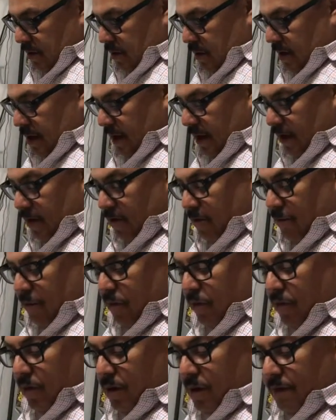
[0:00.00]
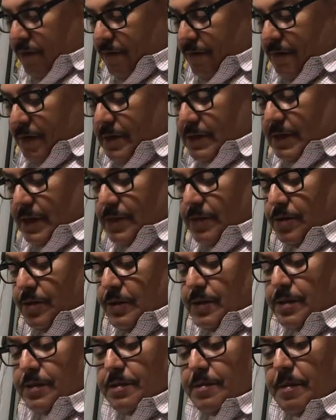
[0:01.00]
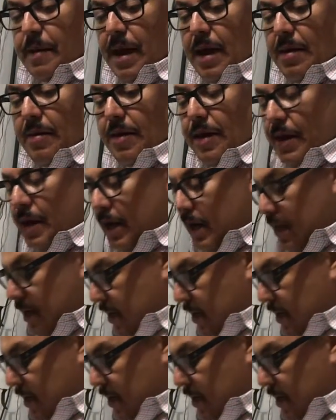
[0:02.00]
kit and caboodle of accessories. There's the battery.